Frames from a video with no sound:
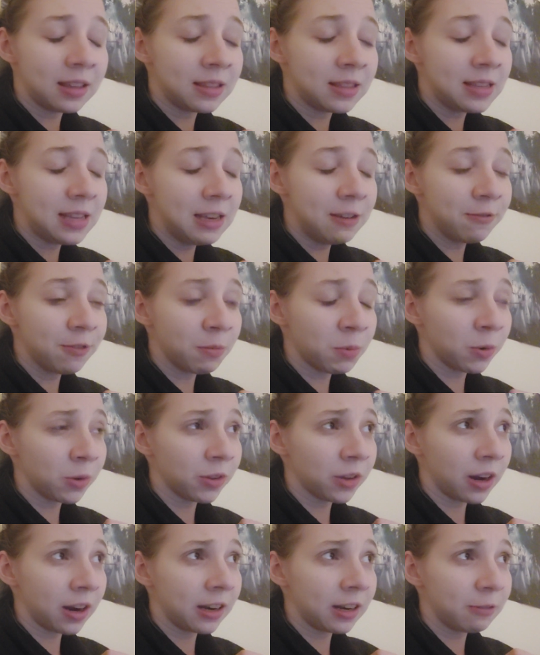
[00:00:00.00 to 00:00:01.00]
D from all
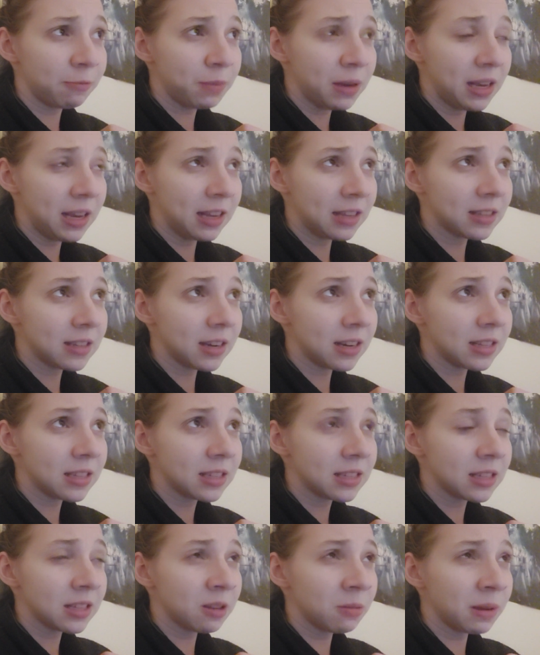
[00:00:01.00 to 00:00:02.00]
the INFP Insights
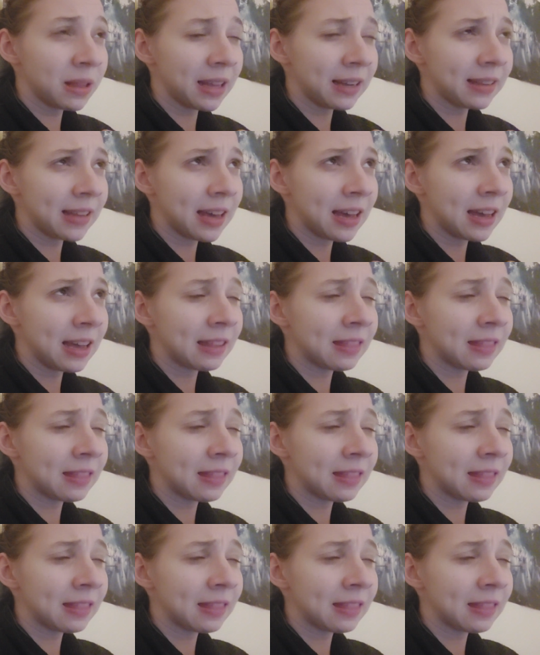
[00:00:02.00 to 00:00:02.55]
is a little bit like that.